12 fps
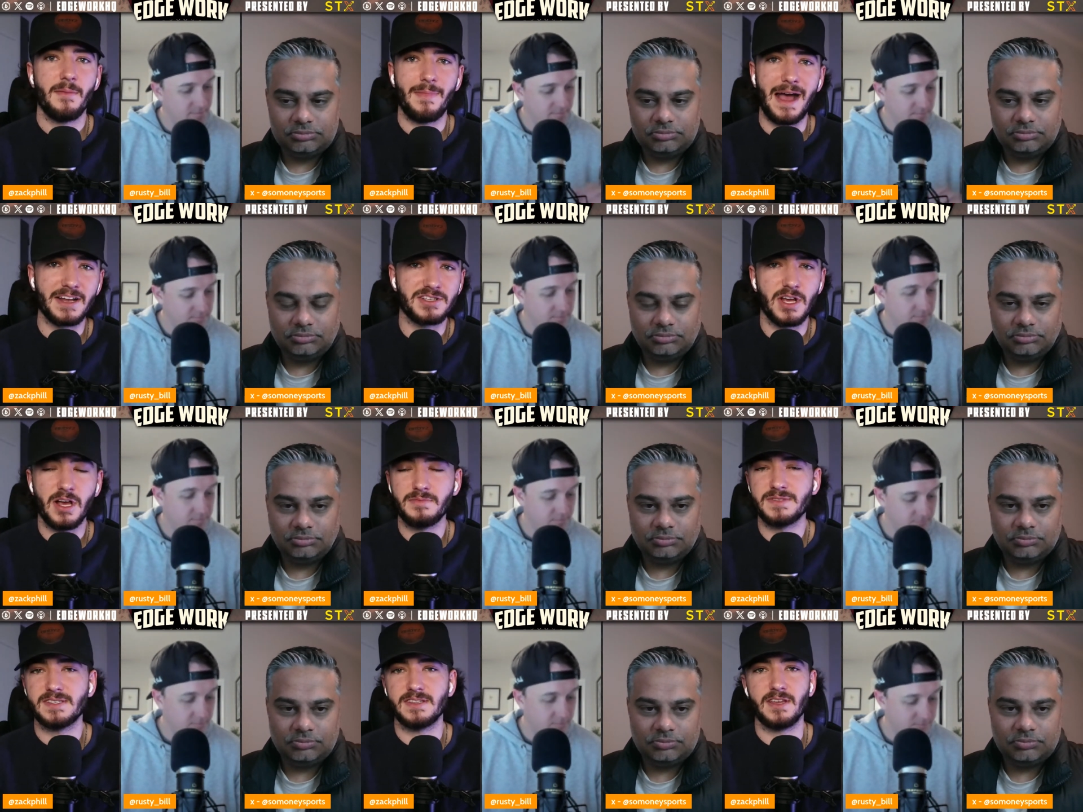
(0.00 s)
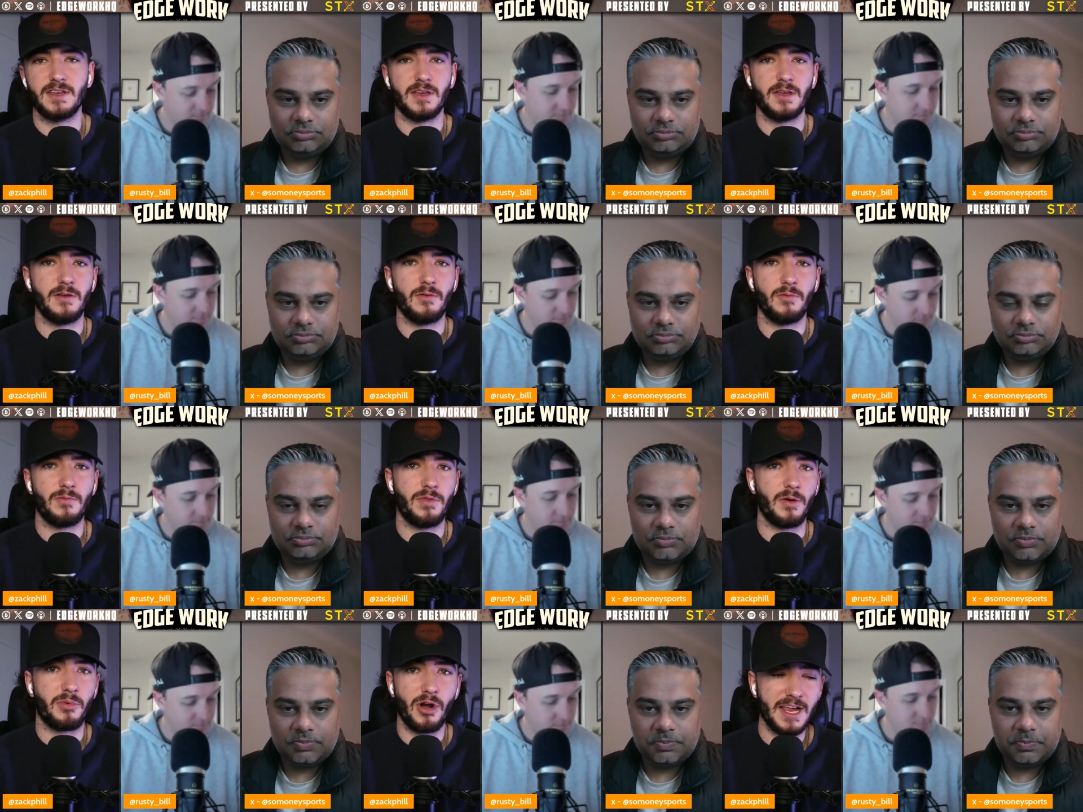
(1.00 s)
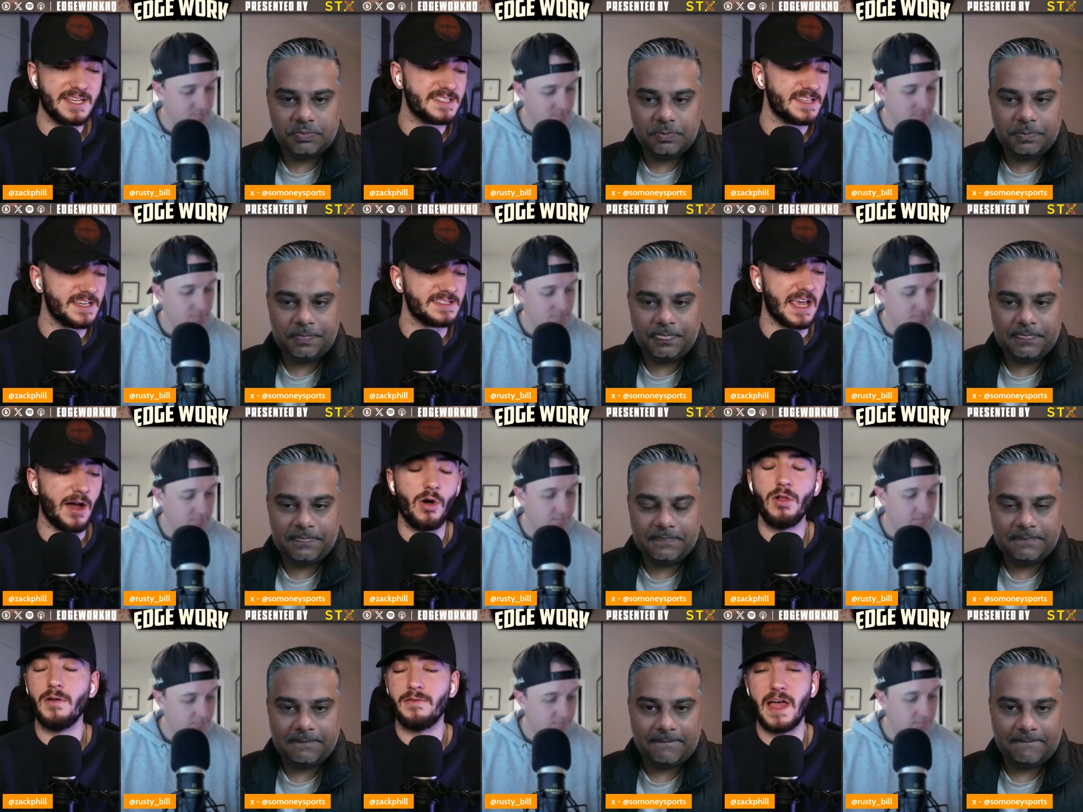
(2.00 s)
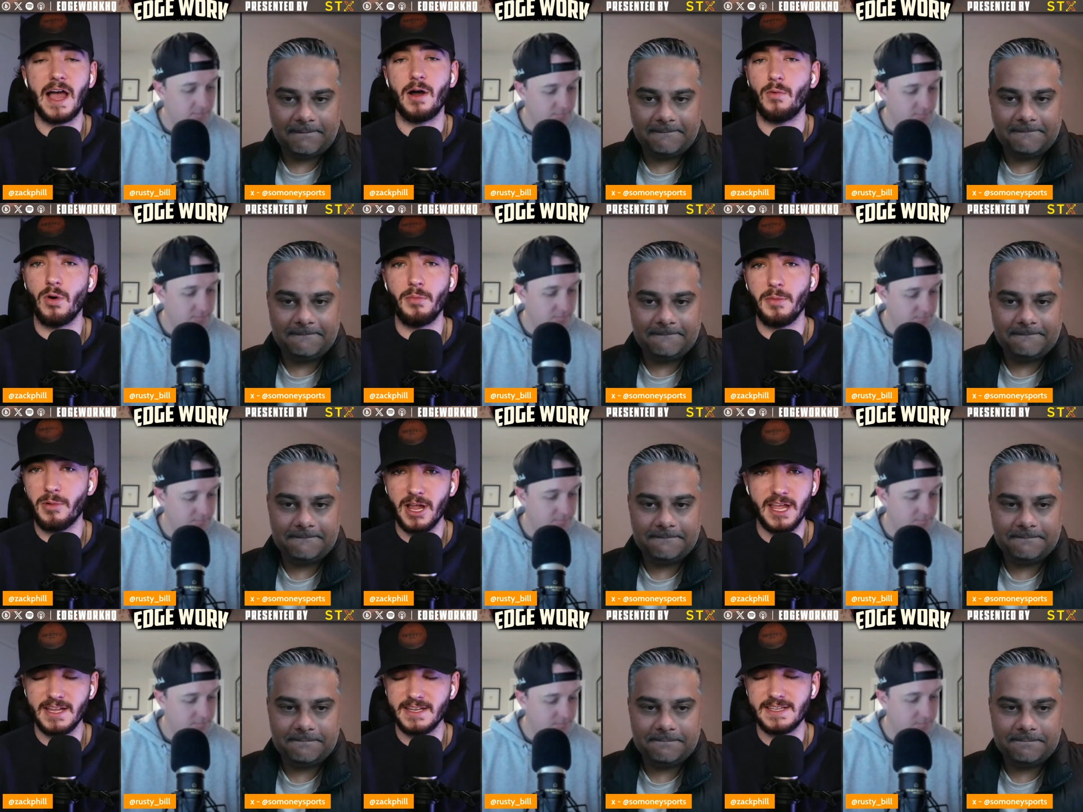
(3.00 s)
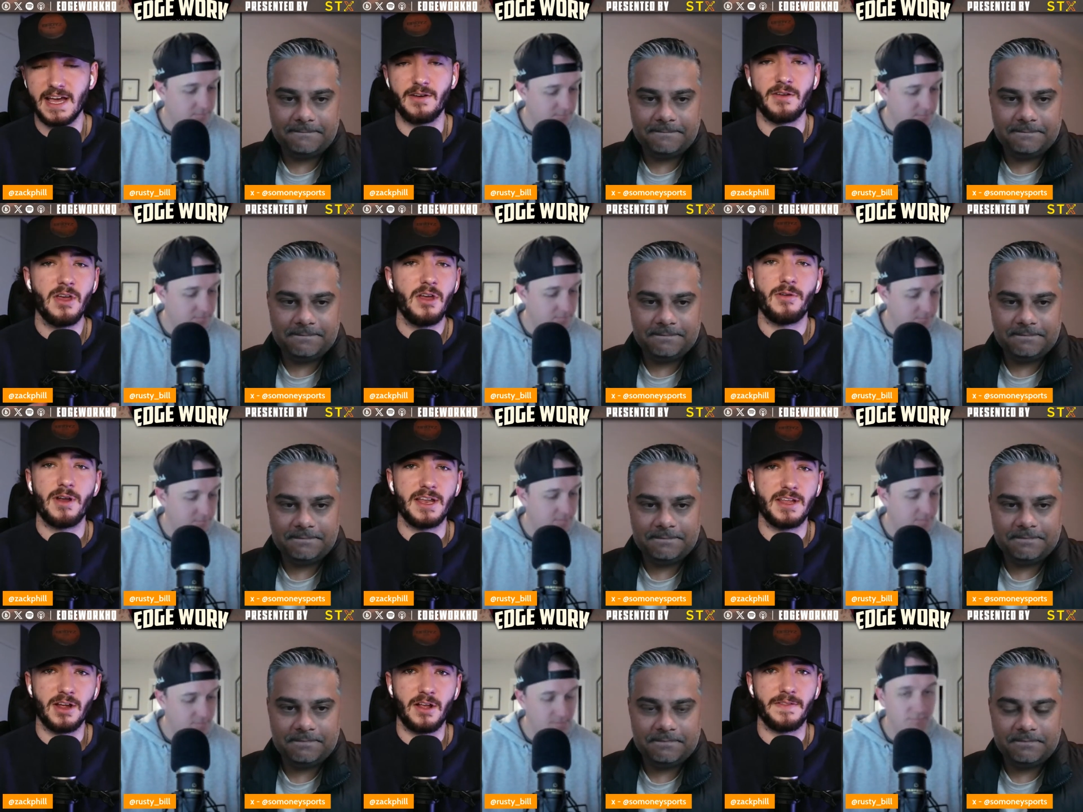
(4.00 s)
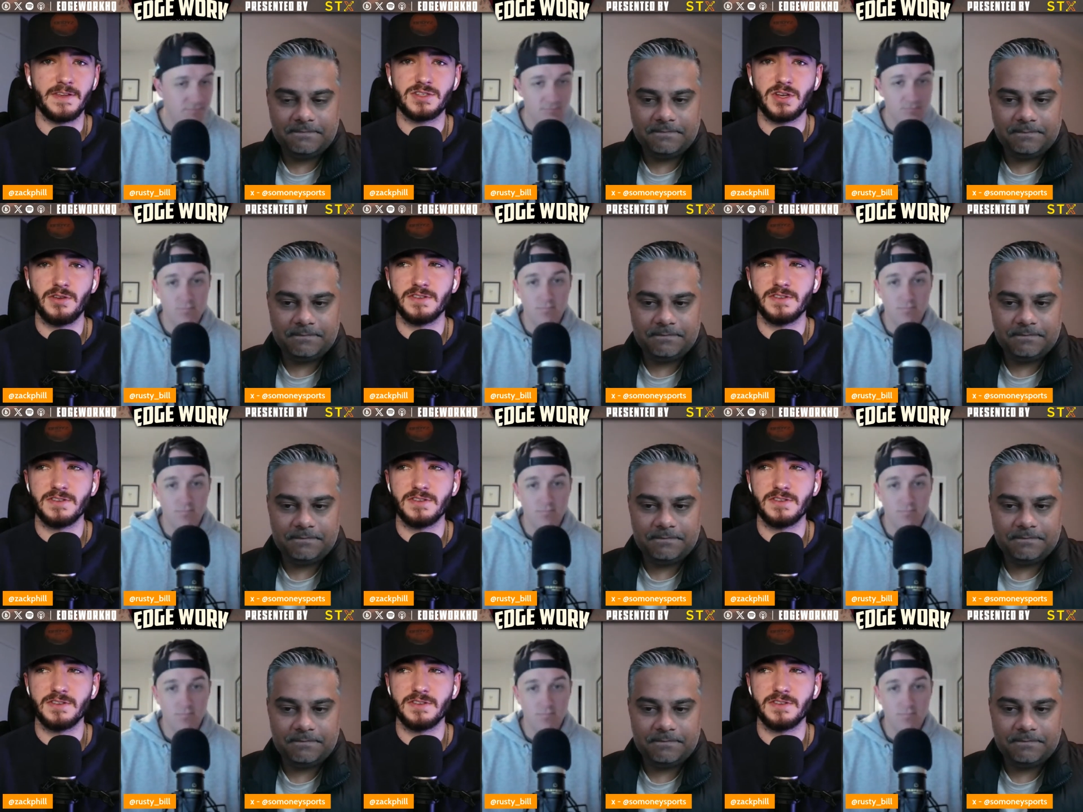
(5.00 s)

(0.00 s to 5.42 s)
Speaker 1: matchups, the the prices, all of that, we'll be breaking it down right here on this show.